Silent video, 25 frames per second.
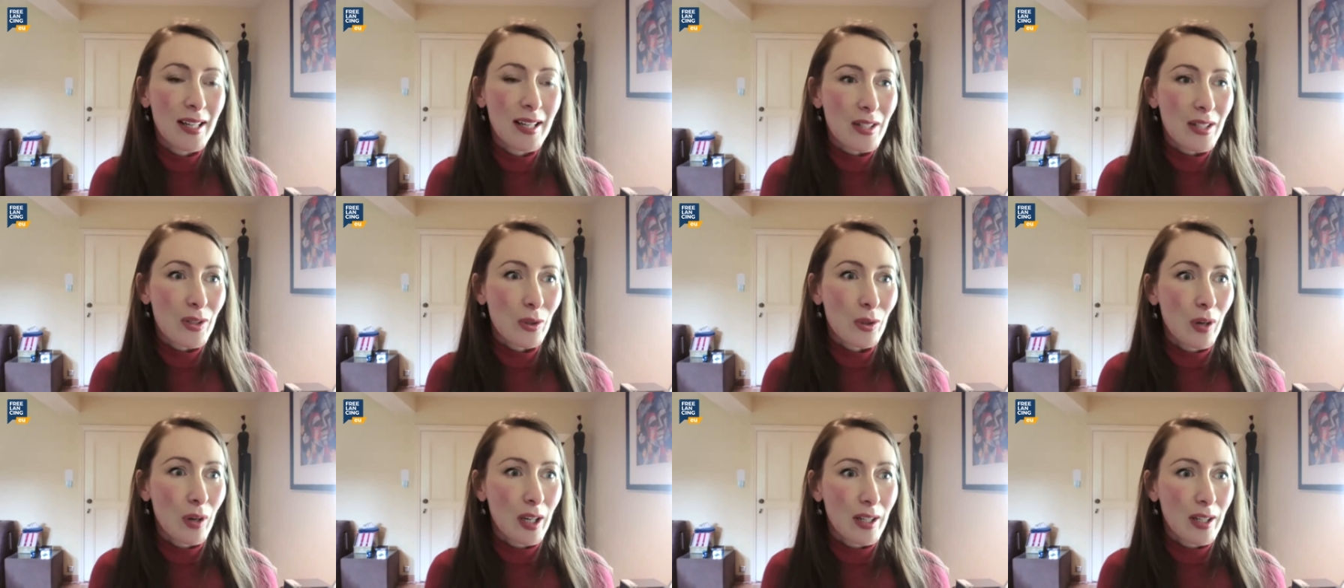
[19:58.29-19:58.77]

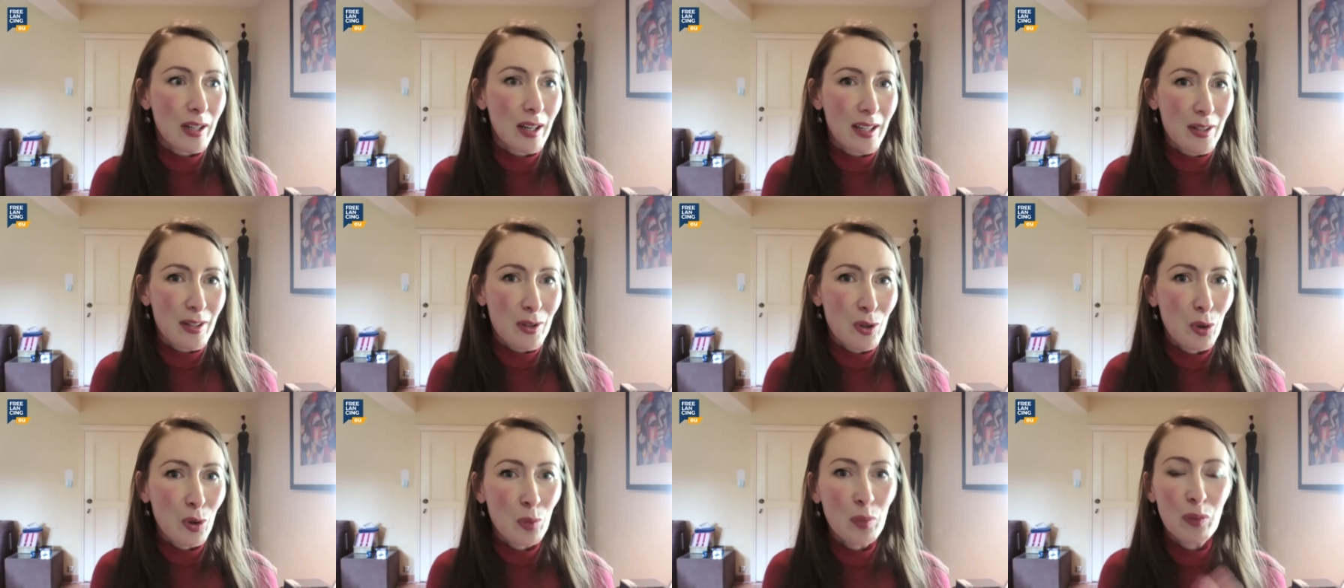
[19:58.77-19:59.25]
So I
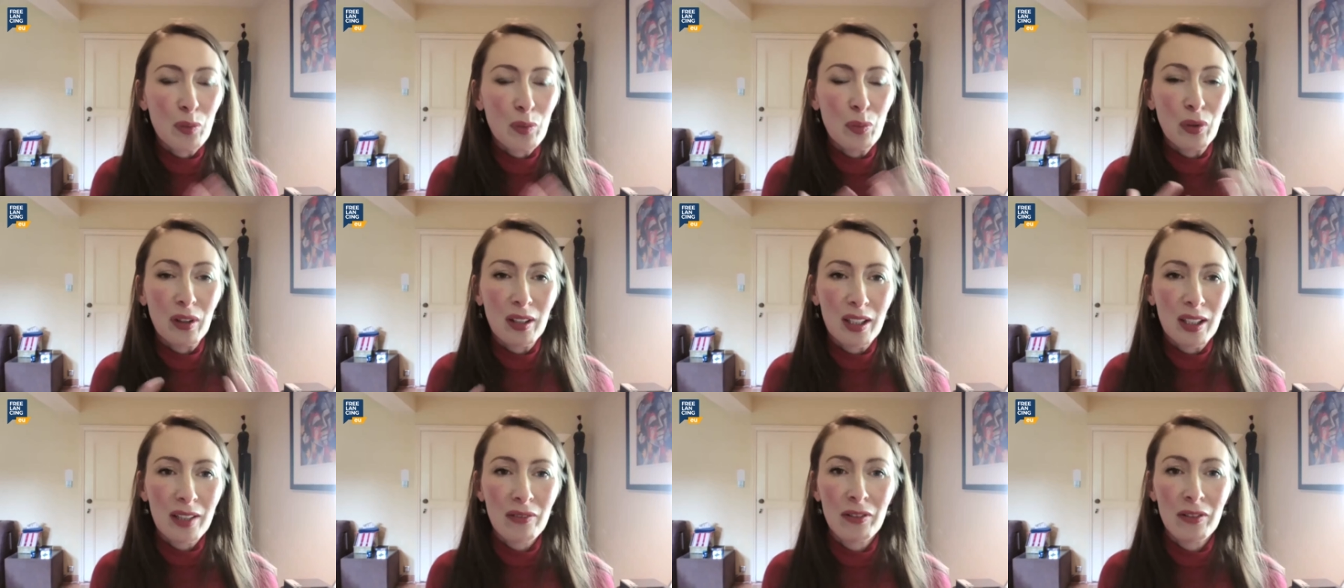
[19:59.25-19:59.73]
saw
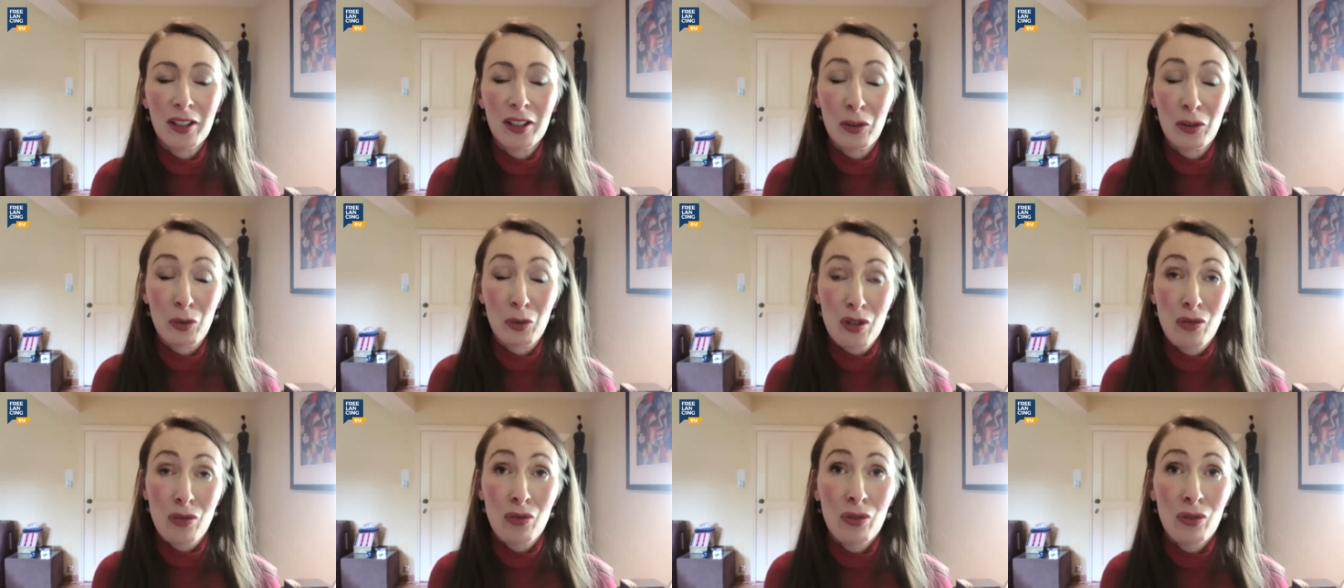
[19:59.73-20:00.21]
people leaving.
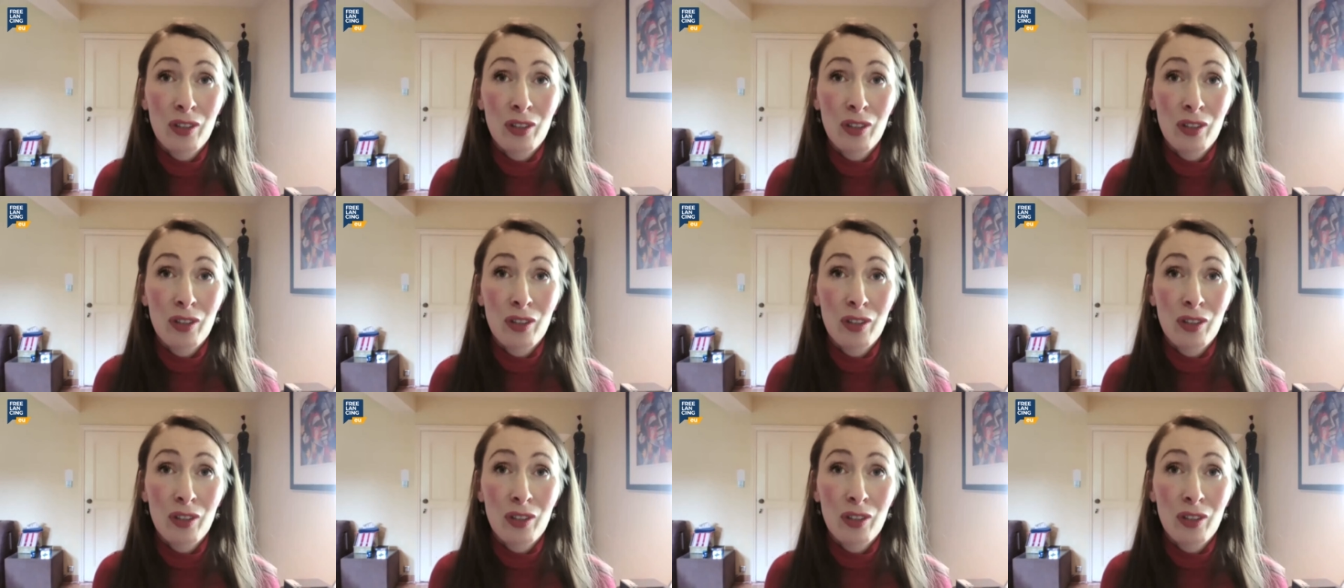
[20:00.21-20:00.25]
It was